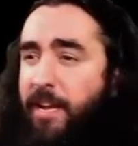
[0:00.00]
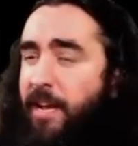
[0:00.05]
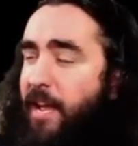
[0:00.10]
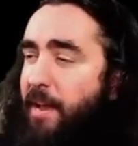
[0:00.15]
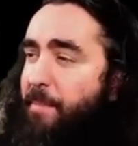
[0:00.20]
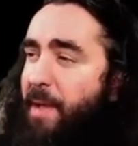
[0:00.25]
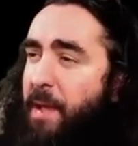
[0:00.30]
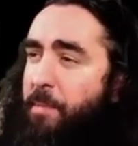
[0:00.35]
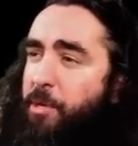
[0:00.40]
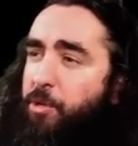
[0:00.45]

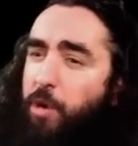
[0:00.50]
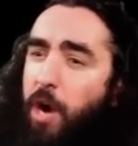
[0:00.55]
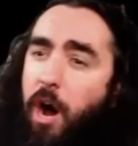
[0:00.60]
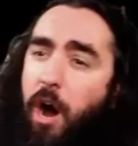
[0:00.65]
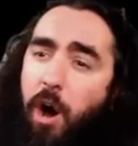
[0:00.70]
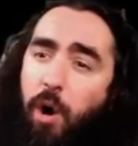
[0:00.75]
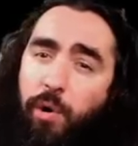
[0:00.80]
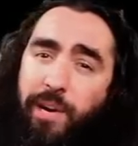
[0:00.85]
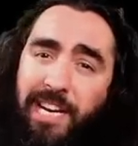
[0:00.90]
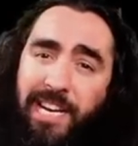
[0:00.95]
and maybe
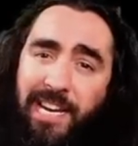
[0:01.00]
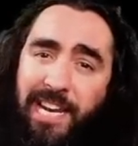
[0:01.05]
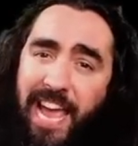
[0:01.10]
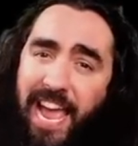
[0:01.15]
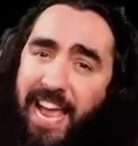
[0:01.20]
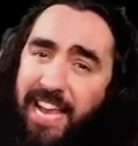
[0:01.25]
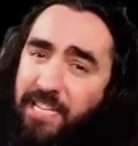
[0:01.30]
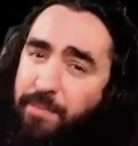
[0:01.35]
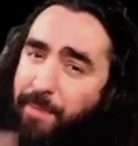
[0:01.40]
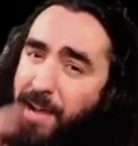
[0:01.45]
draw only
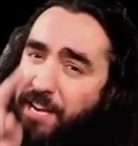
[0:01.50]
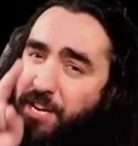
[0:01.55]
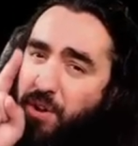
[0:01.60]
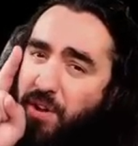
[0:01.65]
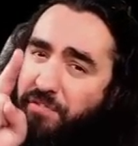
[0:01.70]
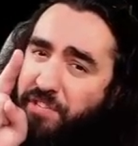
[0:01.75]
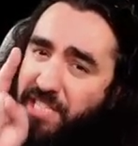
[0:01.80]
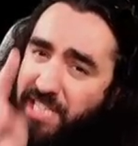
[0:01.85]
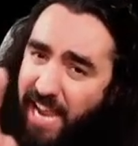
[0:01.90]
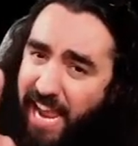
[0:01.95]
lands, but you
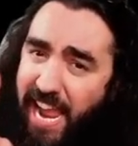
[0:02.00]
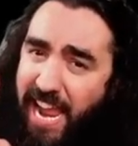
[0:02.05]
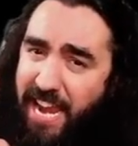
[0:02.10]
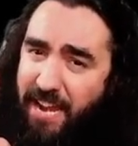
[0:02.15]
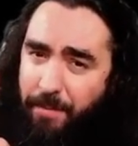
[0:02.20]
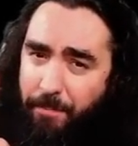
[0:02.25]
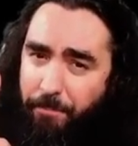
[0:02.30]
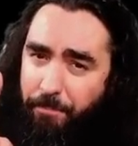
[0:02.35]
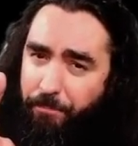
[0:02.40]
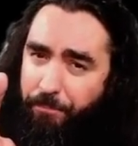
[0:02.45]
have
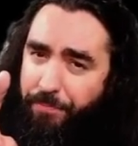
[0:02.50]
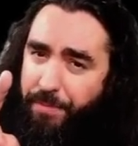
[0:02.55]
seen